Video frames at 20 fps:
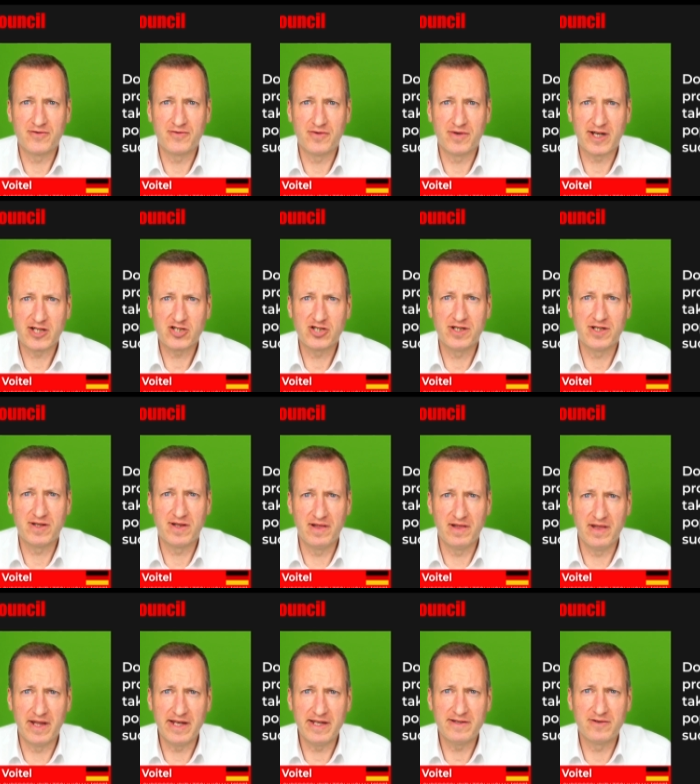to actually
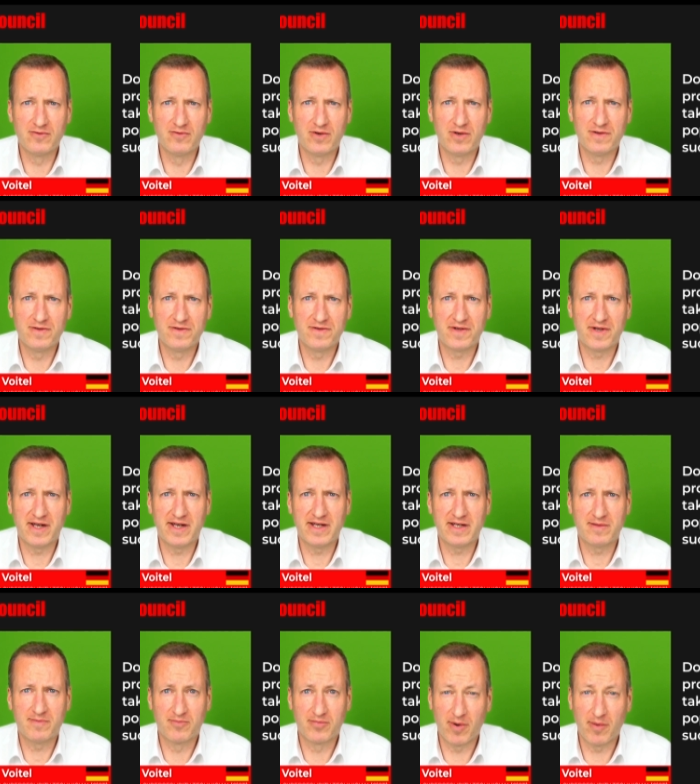later on
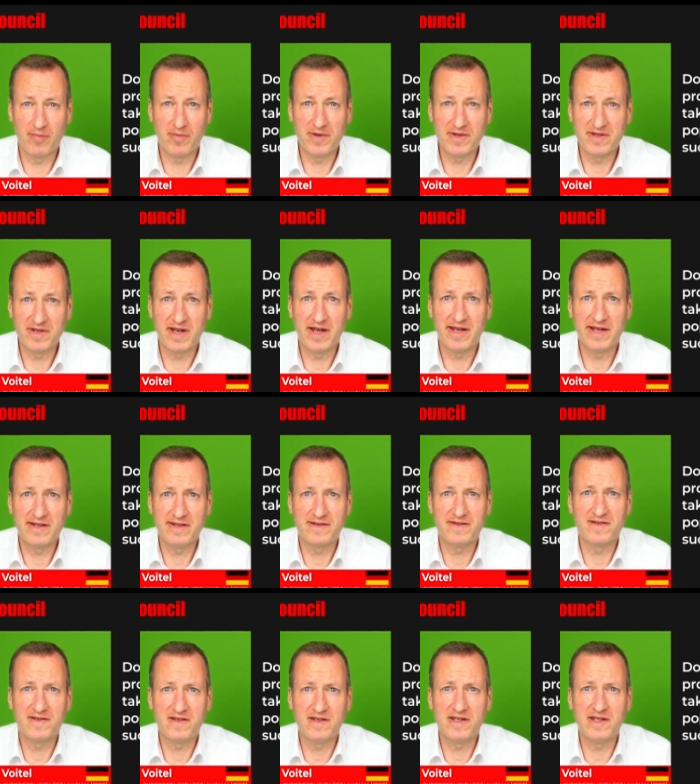take probably take
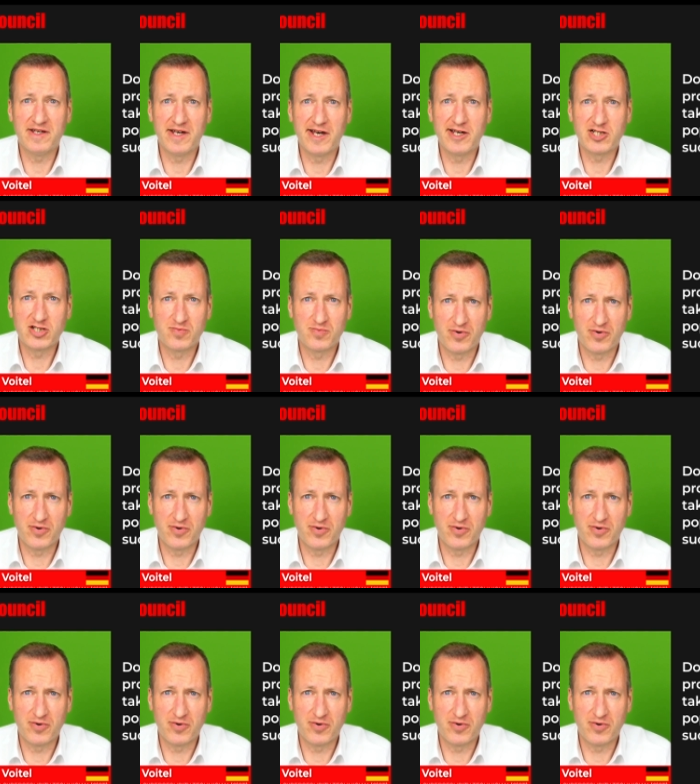the CEH